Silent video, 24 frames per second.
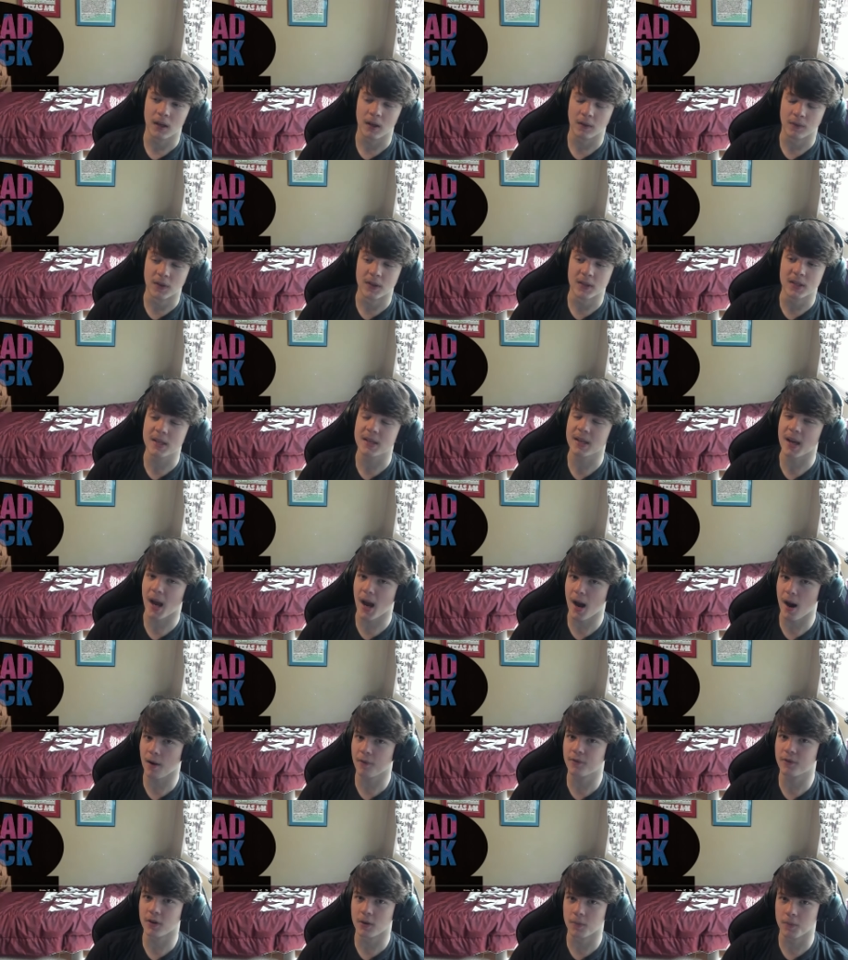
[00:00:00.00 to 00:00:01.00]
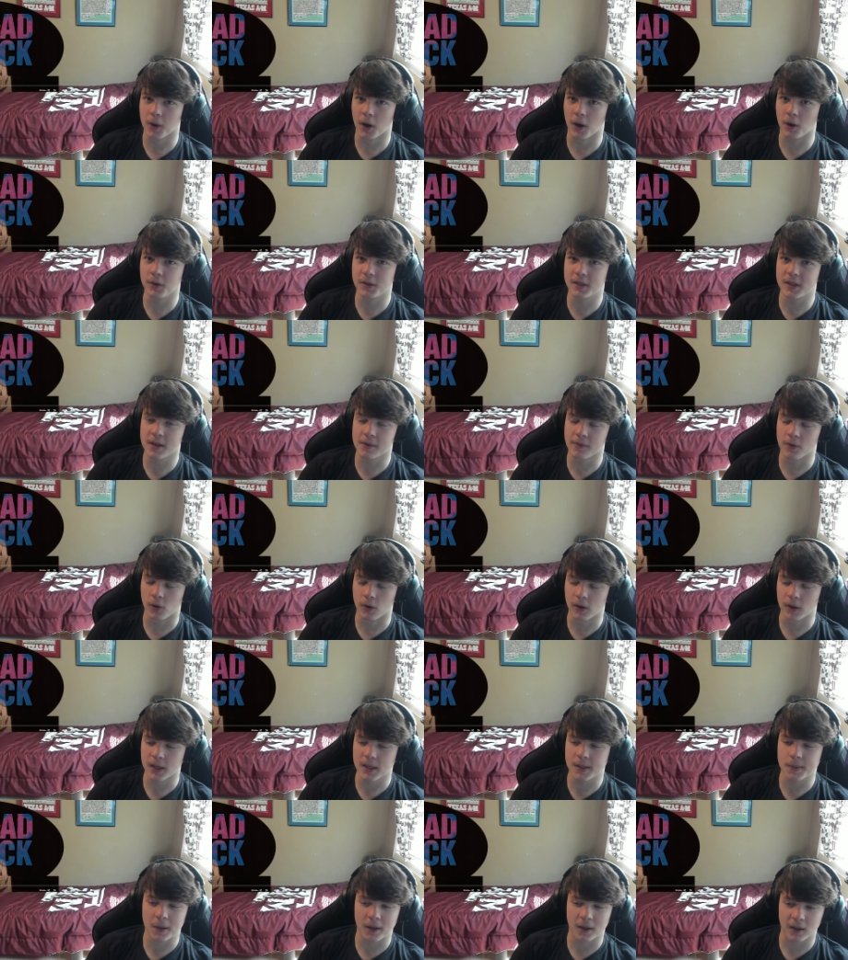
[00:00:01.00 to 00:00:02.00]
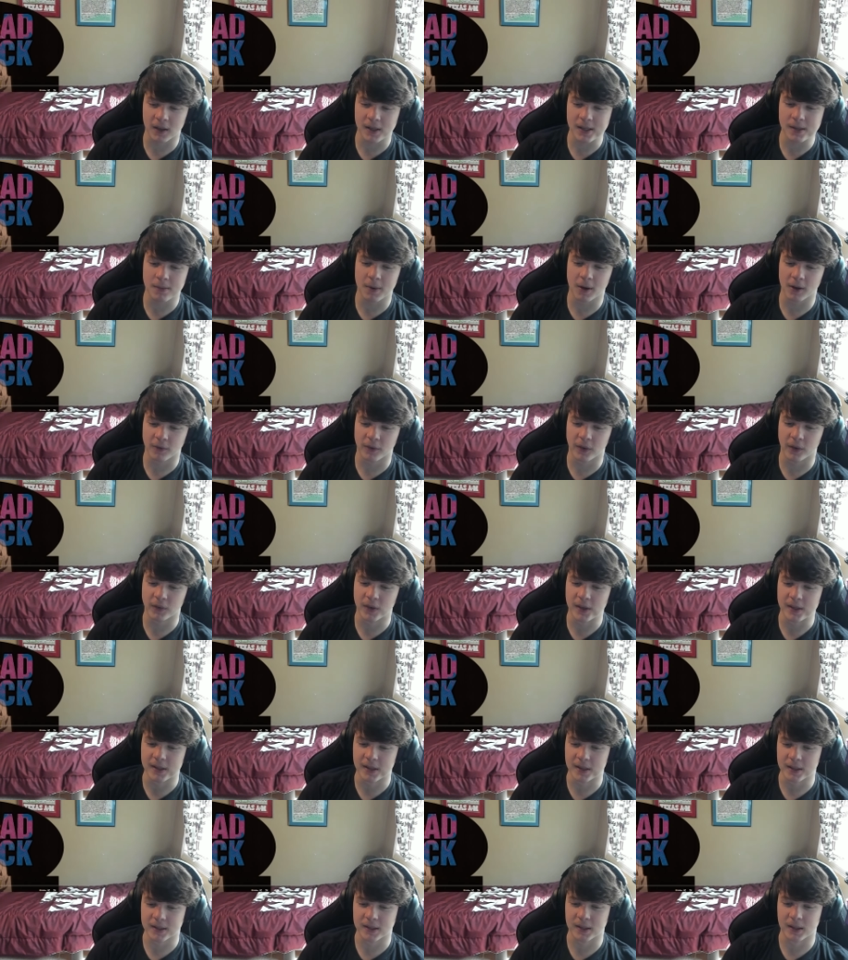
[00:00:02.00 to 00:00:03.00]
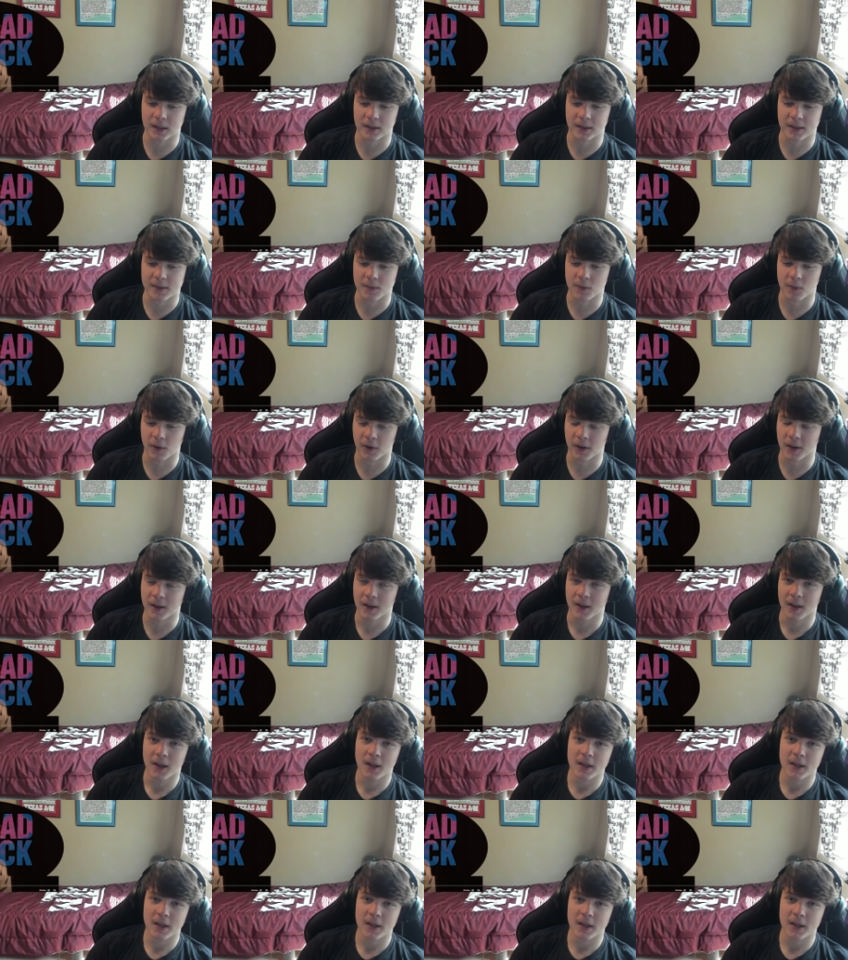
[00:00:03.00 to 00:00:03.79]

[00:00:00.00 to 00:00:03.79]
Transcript: If this is after post Civil War, he's about he's about 50 60 at this point.